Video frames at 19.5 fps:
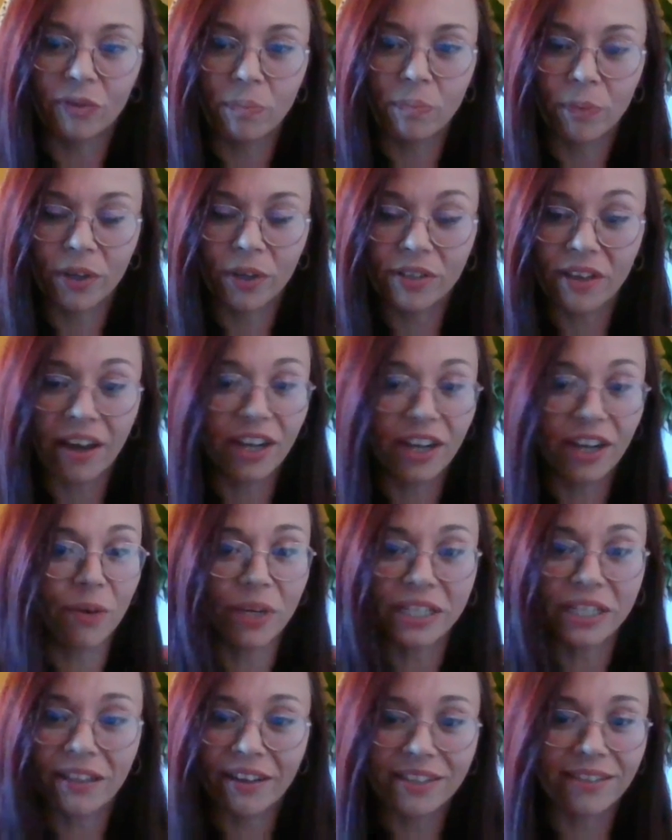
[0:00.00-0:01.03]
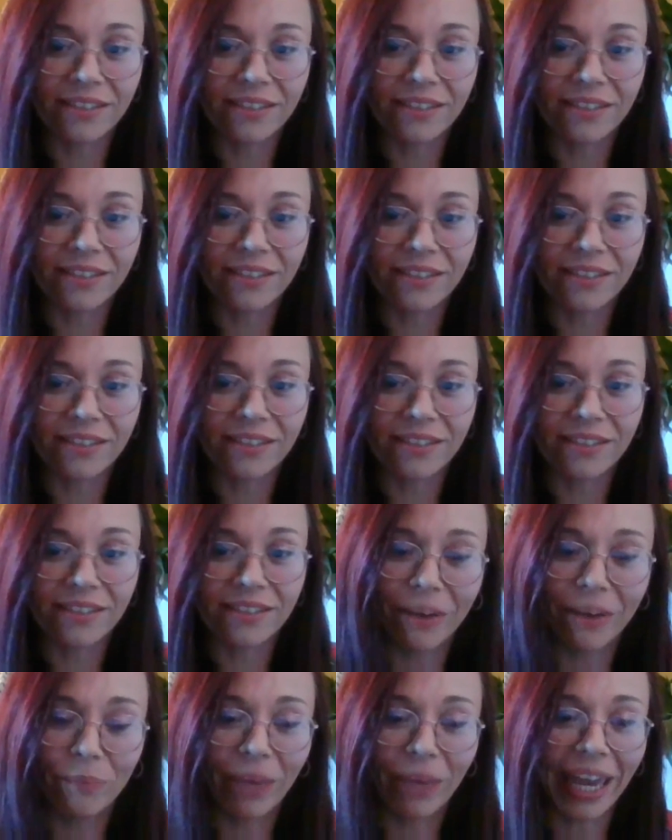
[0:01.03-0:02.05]
because I know what it's like to send an
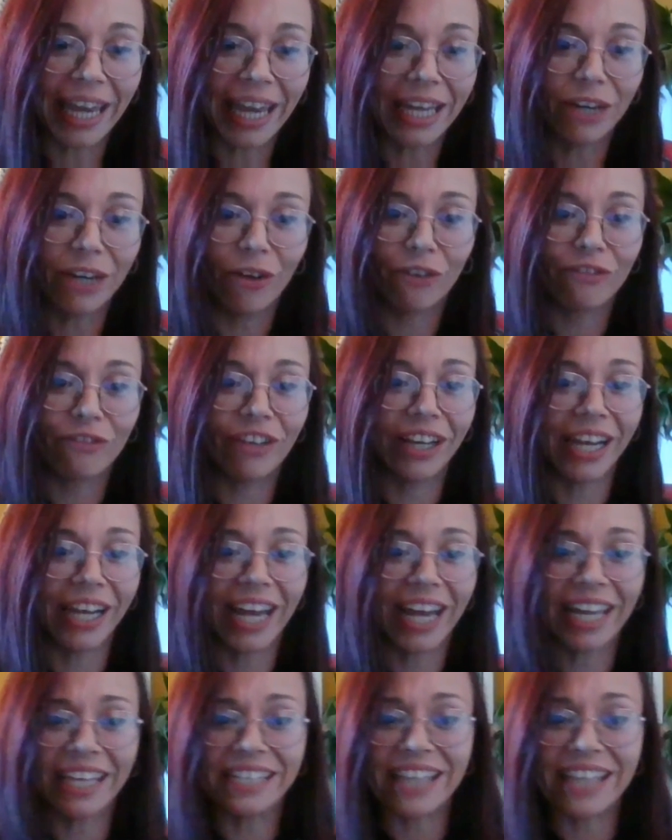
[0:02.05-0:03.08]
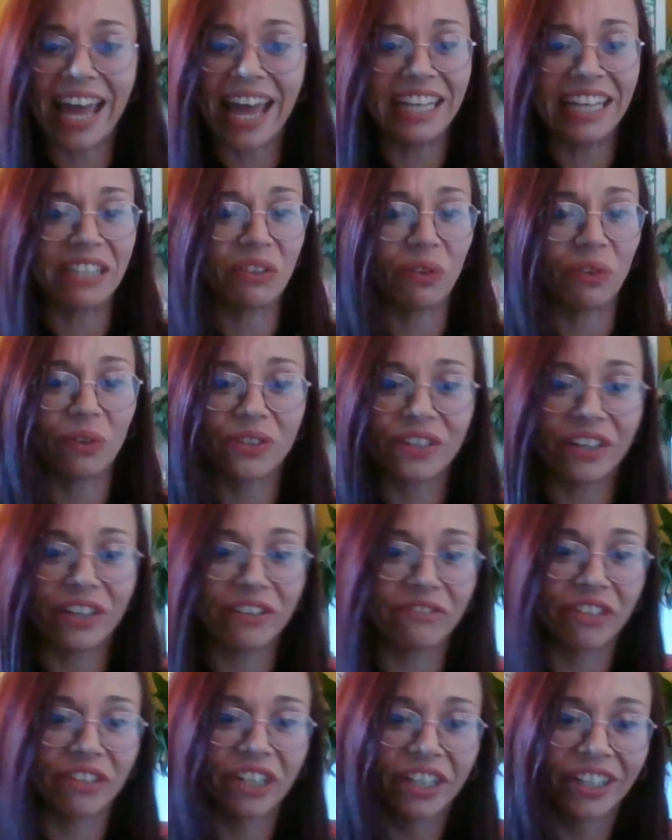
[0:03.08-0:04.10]
email to your MP and not feel like there's any sort
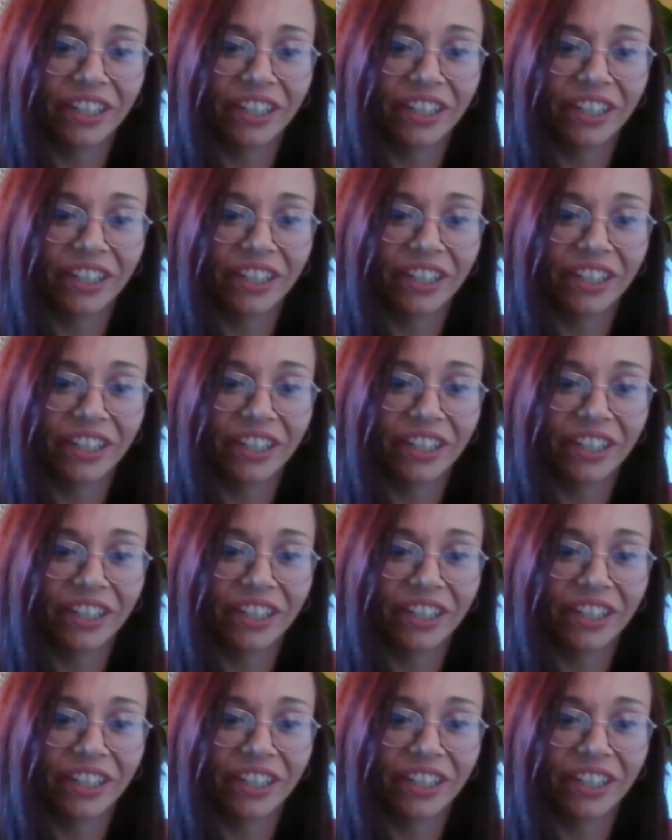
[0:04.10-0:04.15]
of